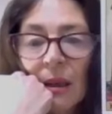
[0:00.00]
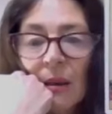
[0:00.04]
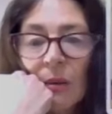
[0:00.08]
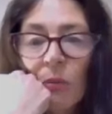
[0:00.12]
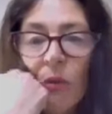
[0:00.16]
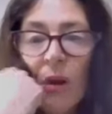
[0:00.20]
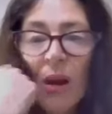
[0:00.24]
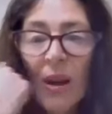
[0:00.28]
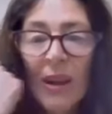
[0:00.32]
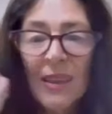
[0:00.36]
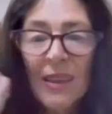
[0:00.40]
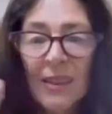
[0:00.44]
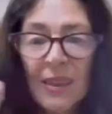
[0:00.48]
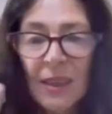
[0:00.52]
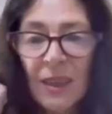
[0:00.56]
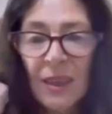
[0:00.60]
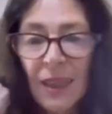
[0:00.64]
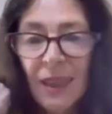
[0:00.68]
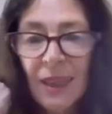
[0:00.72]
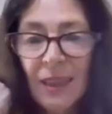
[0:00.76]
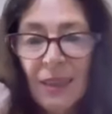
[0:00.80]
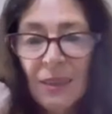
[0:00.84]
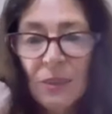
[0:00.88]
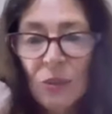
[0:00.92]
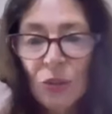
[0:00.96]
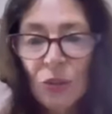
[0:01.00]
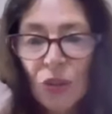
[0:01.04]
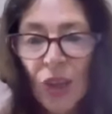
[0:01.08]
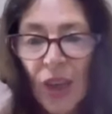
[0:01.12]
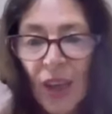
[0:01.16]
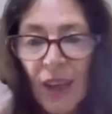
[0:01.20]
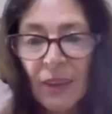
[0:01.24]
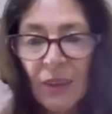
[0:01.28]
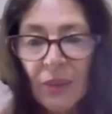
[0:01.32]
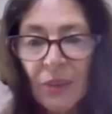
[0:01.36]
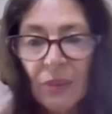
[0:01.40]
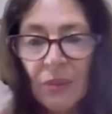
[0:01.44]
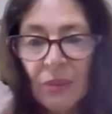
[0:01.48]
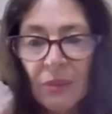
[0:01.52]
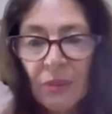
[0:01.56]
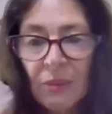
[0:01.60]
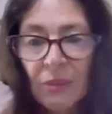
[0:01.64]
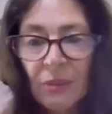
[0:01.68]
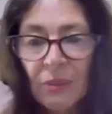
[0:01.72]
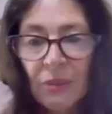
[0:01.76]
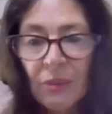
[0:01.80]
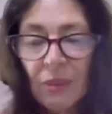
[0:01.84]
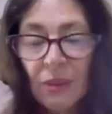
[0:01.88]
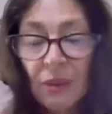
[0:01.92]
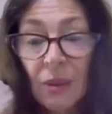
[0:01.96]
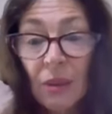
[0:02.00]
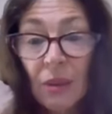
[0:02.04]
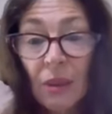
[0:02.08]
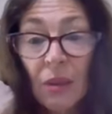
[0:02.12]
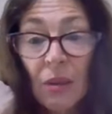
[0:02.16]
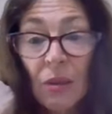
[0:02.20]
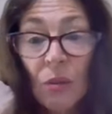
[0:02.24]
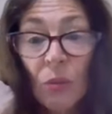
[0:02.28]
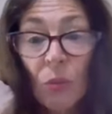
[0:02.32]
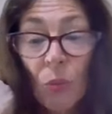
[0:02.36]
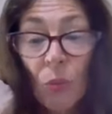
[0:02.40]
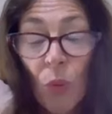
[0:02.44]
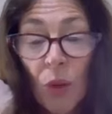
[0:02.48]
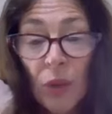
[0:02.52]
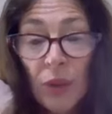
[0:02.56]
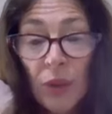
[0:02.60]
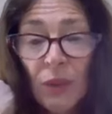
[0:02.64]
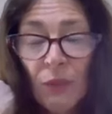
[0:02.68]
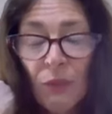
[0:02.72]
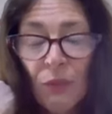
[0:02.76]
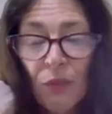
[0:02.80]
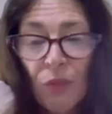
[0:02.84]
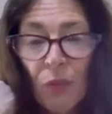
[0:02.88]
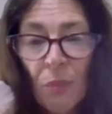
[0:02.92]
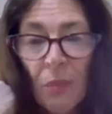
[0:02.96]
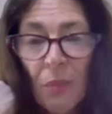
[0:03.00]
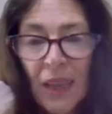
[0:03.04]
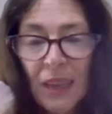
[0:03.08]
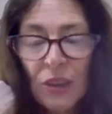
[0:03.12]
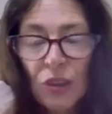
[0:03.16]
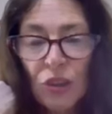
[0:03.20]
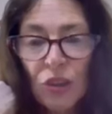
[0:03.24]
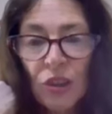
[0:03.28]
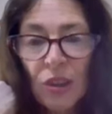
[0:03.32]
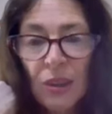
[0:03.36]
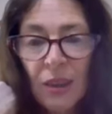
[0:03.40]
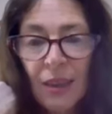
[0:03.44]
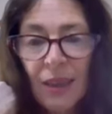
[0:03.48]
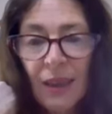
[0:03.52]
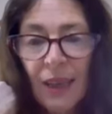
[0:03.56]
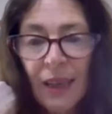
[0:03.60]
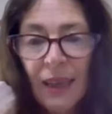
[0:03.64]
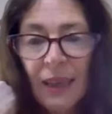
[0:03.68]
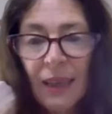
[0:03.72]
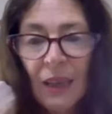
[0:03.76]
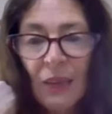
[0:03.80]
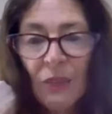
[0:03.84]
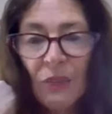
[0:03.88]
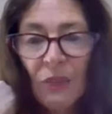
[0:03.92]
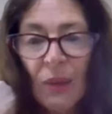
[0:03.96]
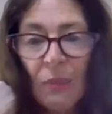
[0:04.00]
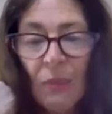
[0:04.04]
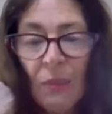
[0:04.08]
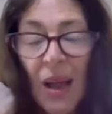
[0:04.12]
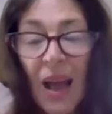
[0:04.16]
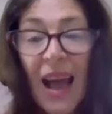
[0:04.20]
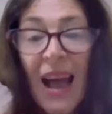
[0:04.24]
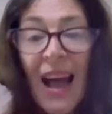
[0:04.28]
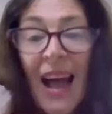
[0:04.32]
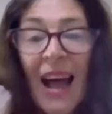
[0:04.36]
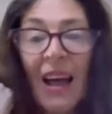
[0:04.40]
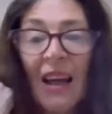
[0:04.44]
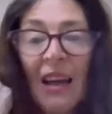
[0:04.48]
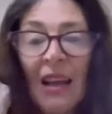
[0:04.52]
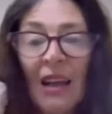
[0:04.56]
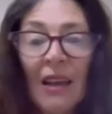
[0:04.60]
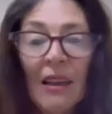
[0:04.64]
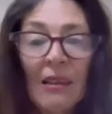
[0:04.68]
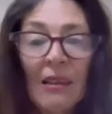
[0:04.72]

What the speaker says: Why isn't he in jail? What information did he give up?